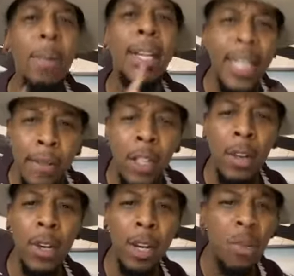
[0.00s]

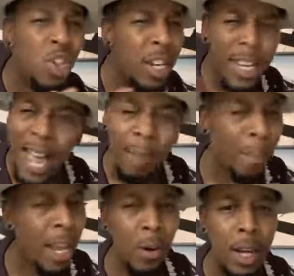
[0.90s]
believeth on him should
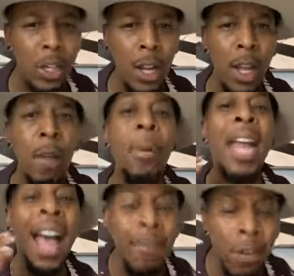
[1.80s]
not perish,
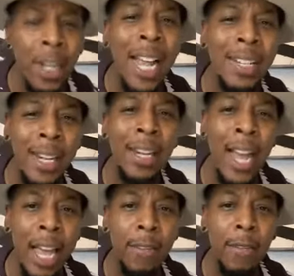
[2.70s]
but have everlasting
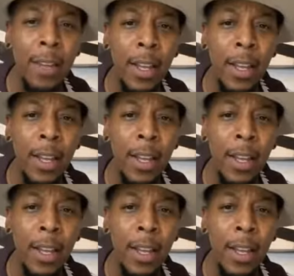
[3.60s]
life.